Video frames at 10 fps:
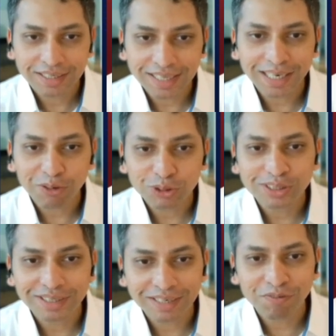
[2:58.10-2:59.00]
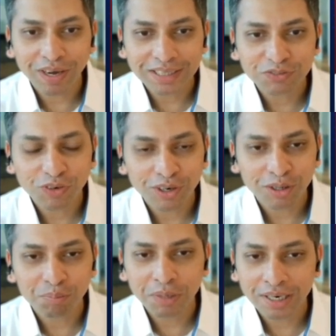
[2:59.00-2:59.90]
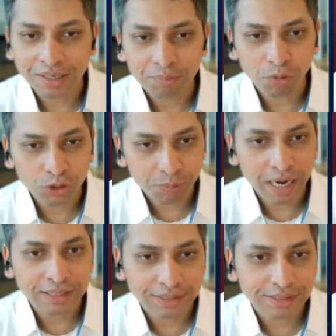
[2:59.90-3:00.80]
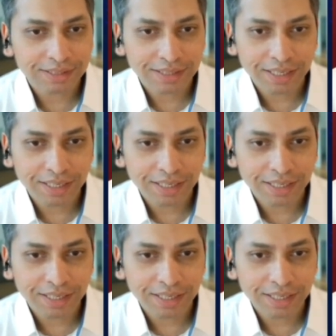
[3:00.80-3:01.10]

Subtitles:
that I would advise for most brands and